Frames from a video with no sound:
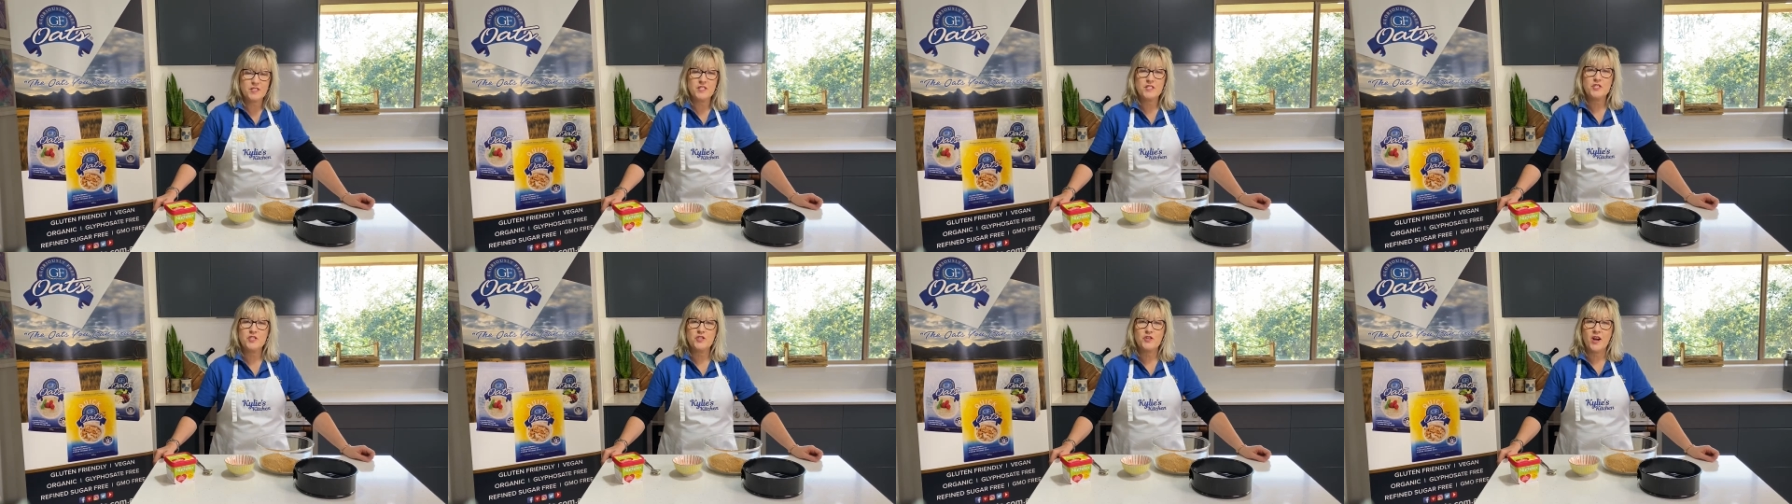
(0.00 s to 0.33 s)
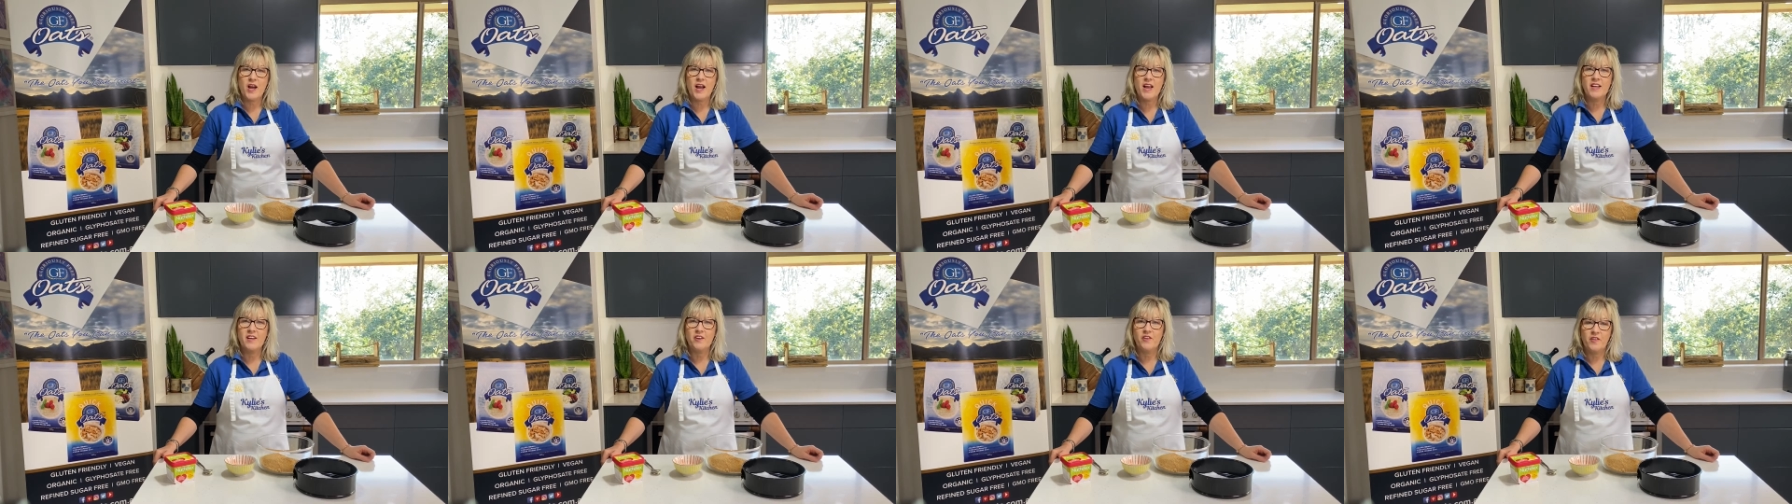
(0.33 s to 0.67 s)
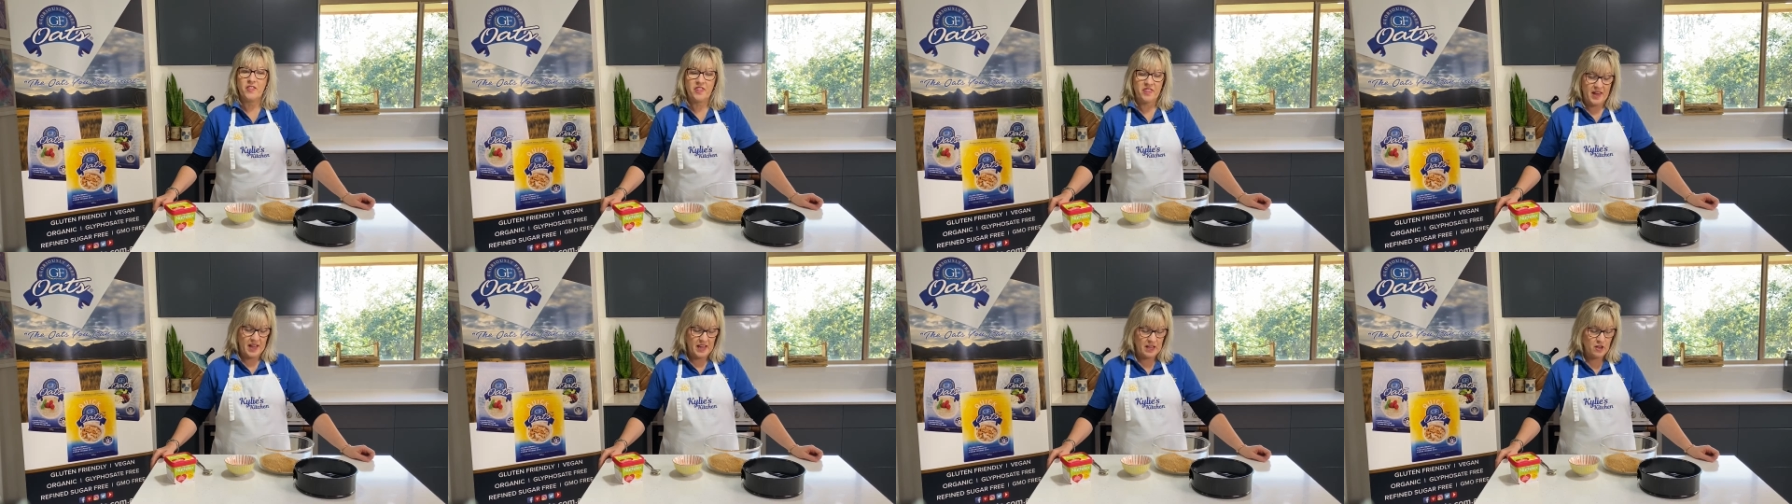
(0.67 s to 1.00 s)
Australia.
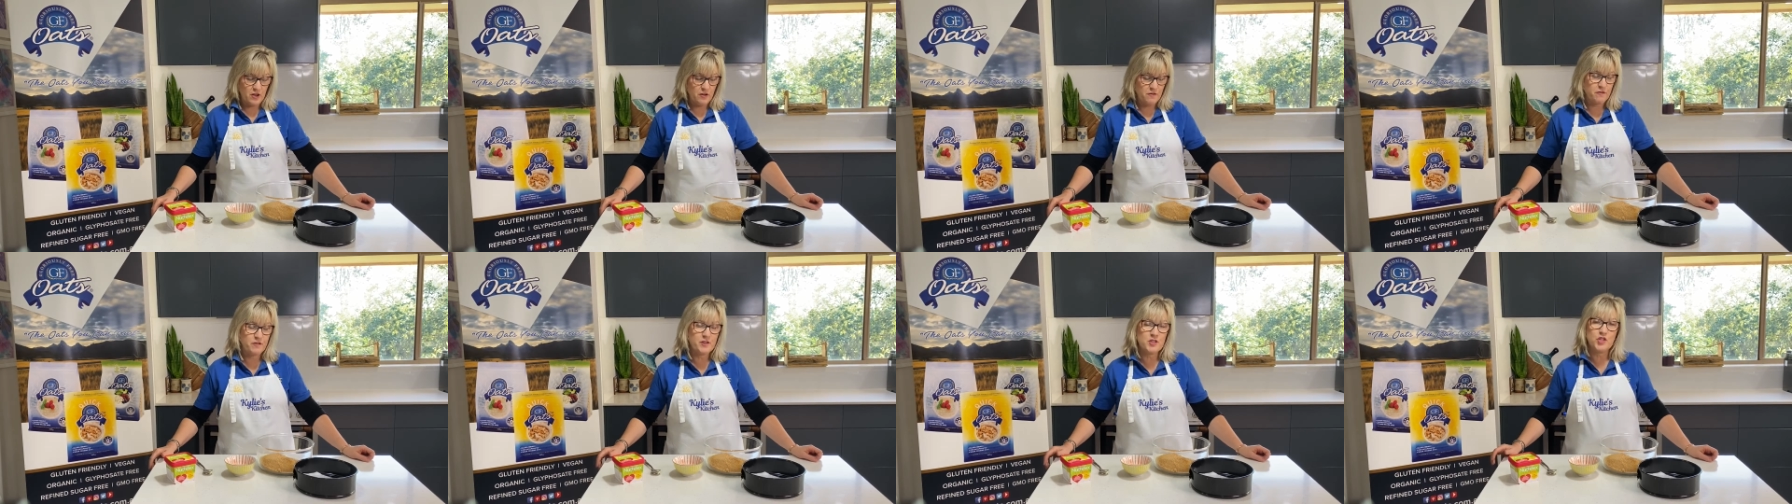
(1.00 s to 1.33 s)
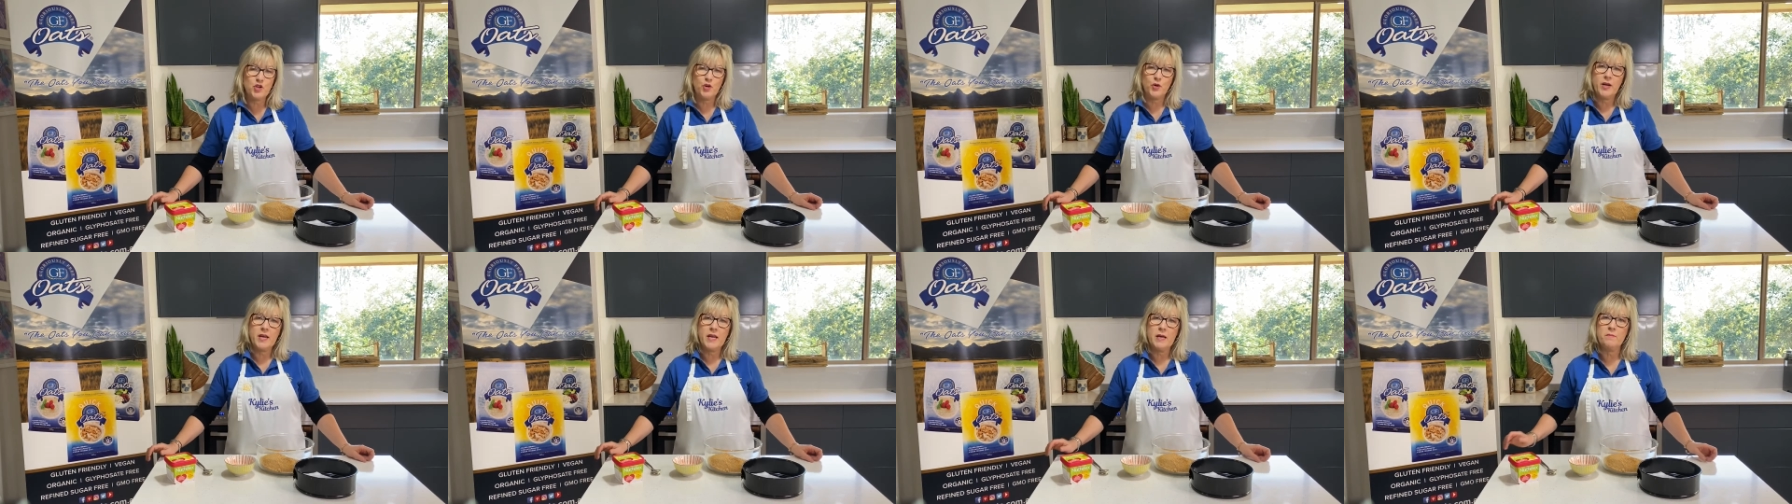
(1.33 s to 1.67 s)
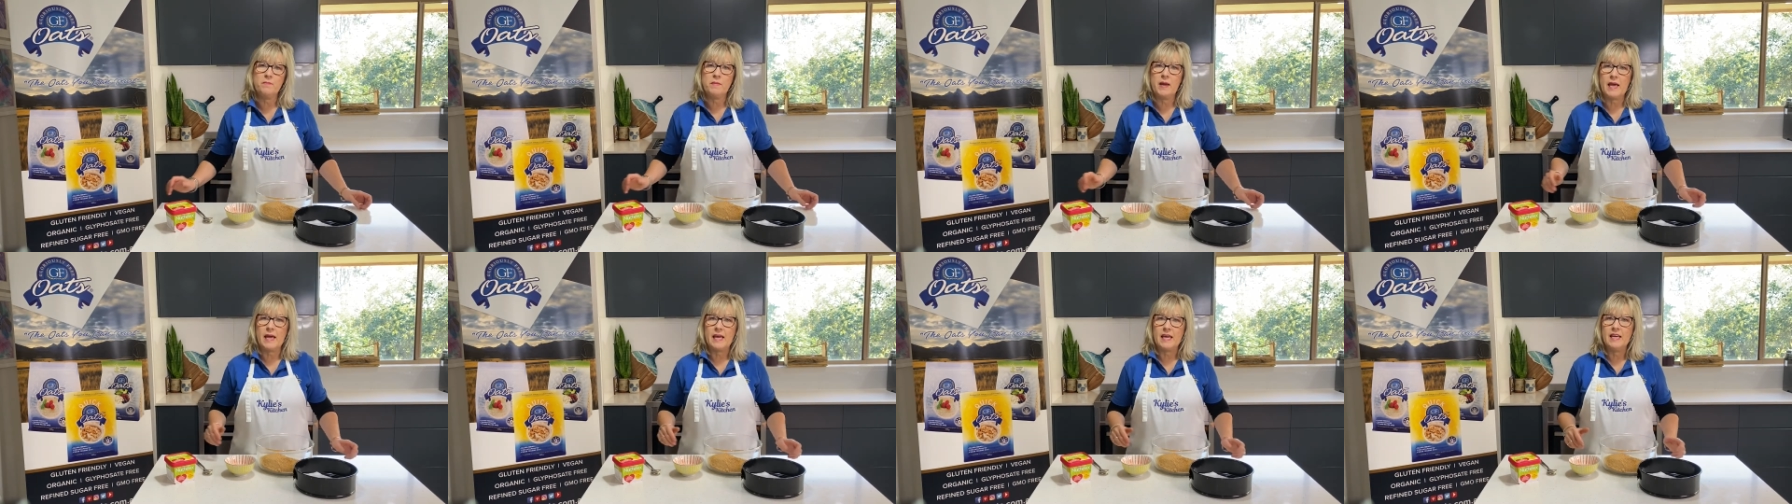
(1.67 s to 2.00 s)
Thank you for joining
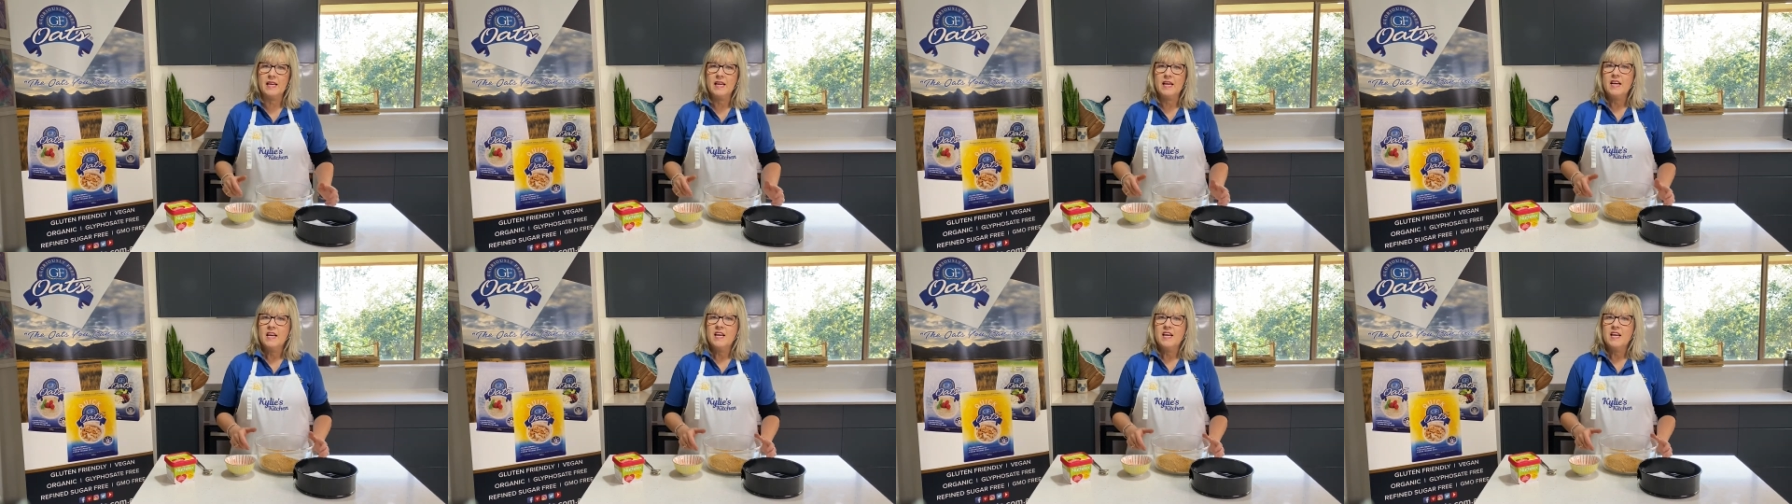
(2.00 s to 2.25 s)
me.